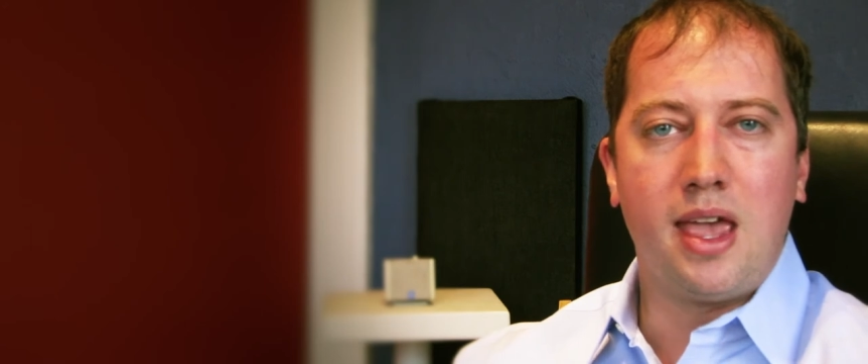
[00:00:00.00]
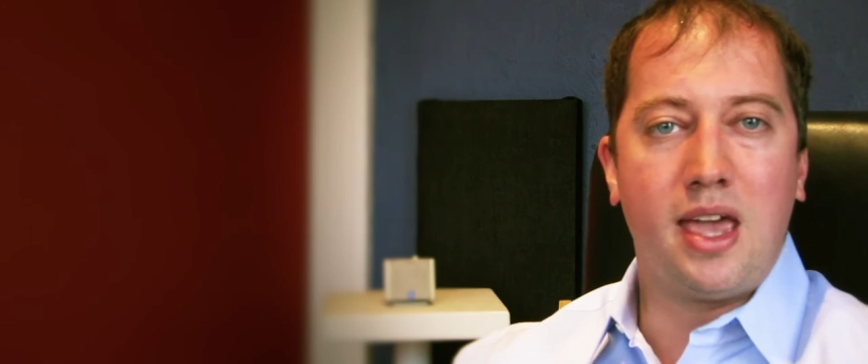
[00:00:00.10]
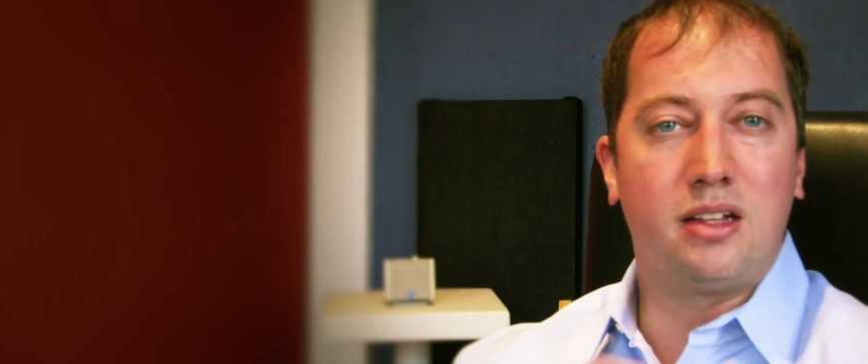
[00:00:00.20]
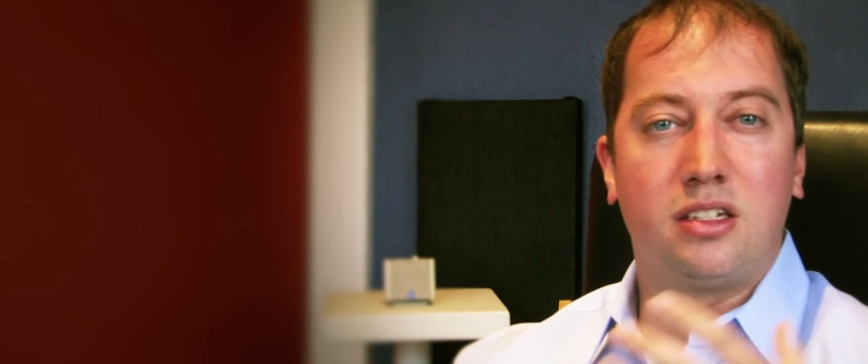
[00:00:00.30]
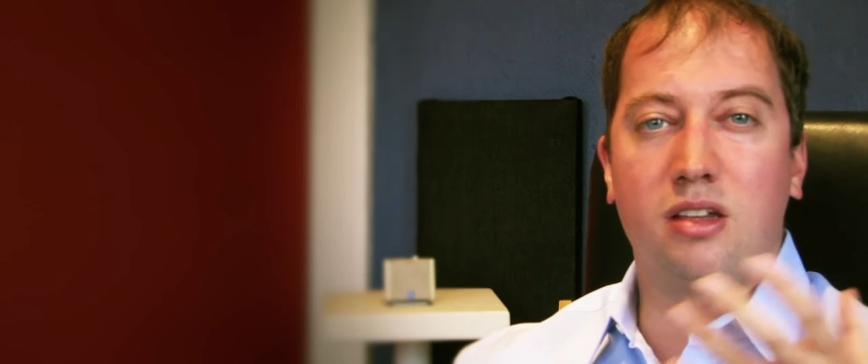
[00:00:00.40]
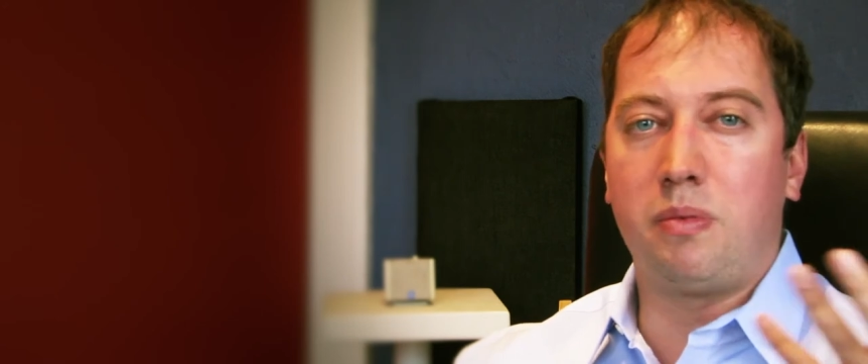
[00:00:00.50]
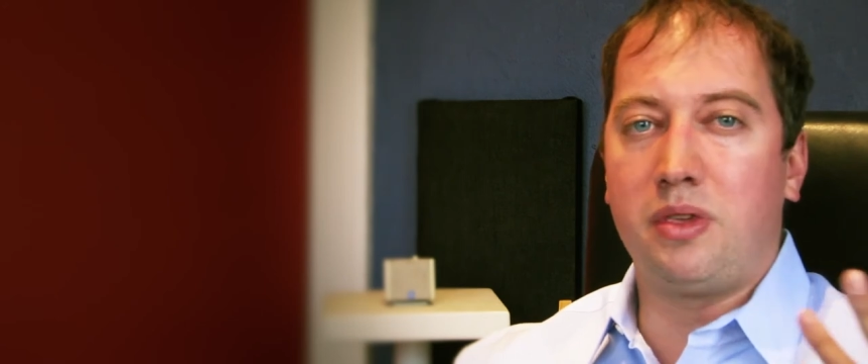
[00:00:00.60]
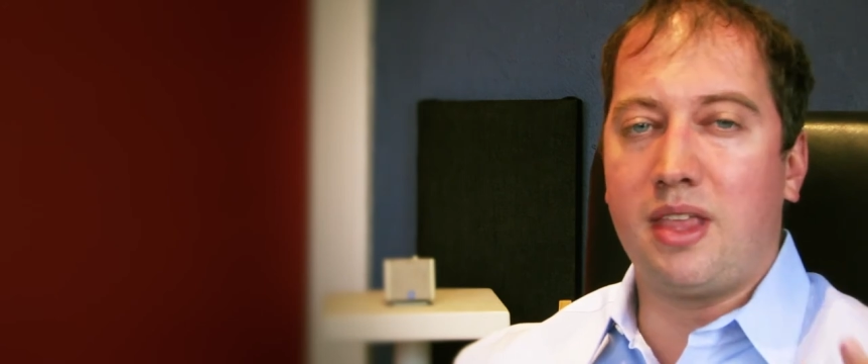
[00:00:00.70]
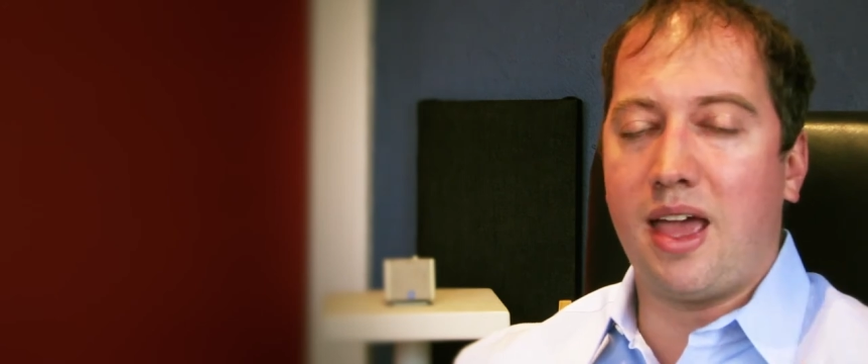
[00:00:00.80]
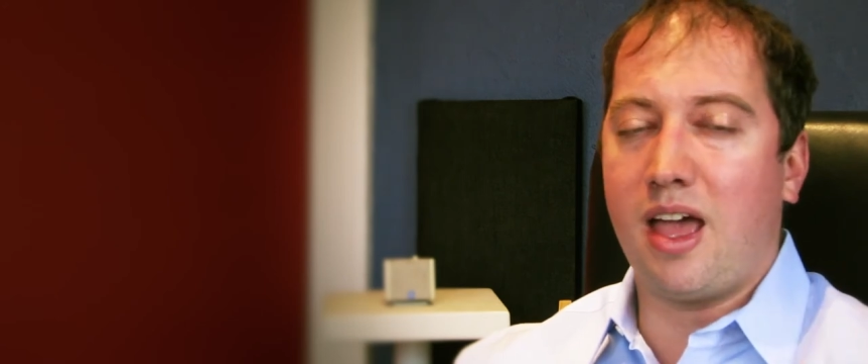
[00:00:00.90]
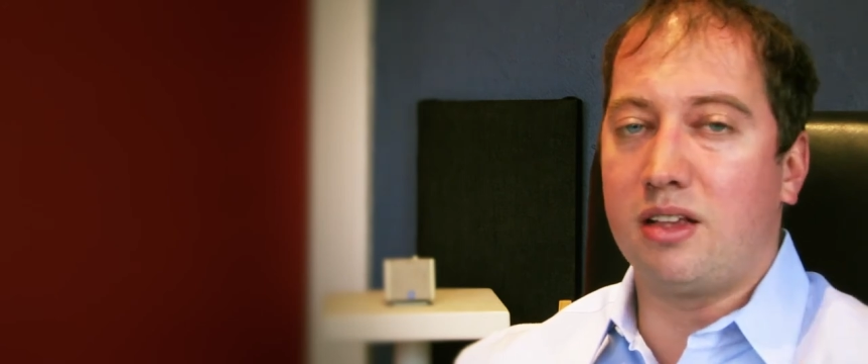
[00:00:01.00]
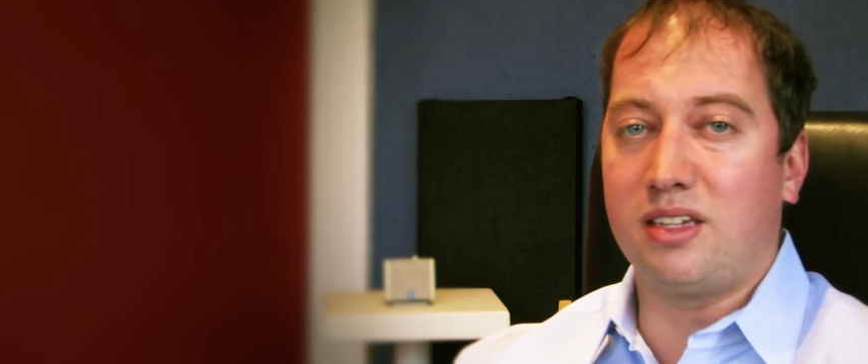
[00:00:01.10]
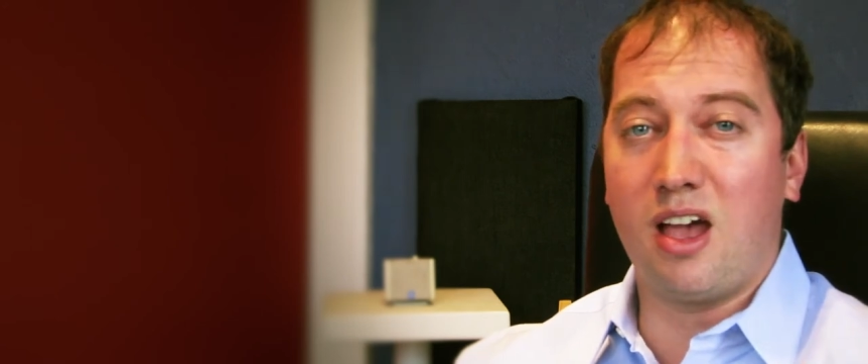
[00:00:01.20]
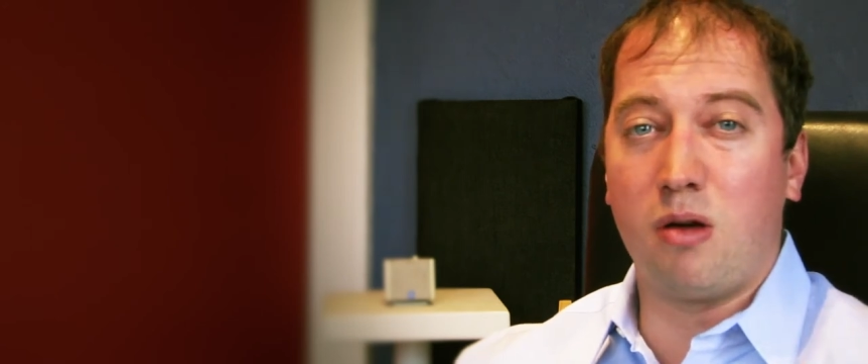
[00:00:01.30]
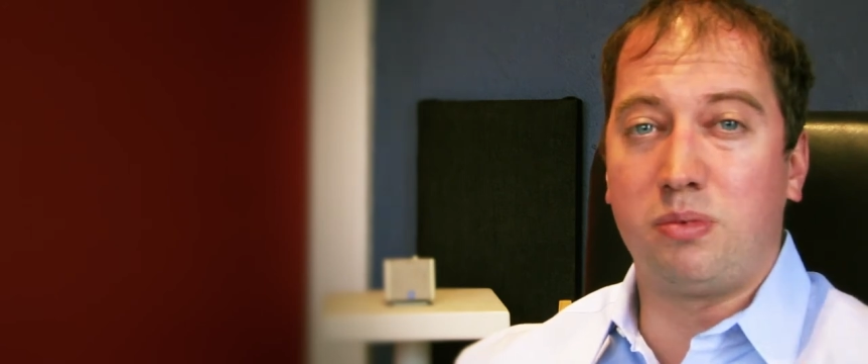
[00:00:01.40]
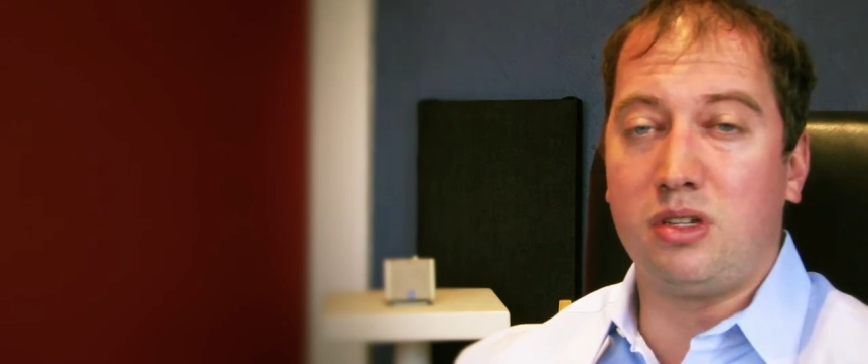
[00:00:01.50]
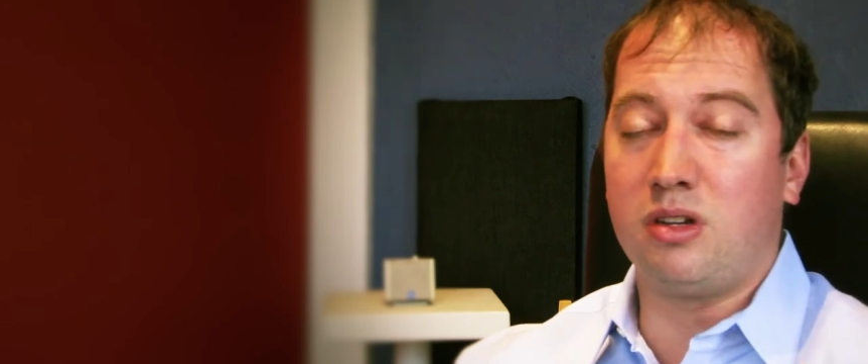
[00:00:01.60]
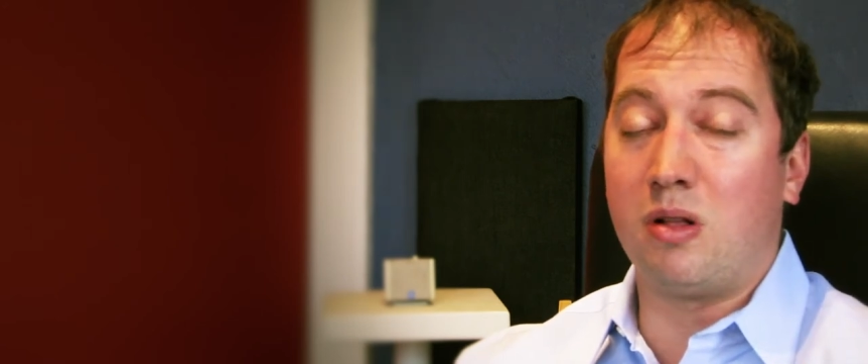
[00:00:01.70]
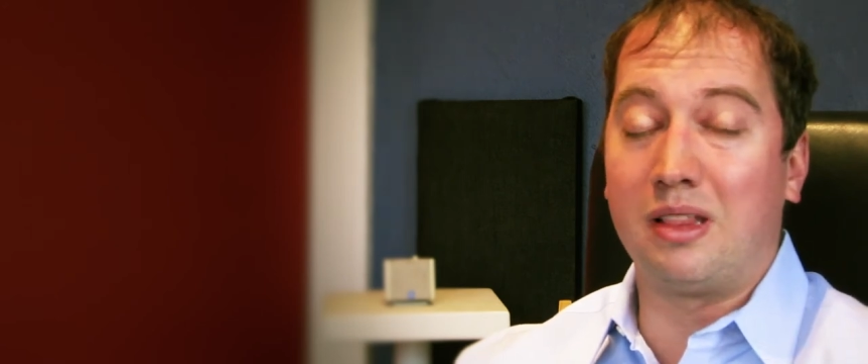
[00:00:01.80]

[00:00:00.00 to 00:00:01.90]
and it's something that has helped, you know,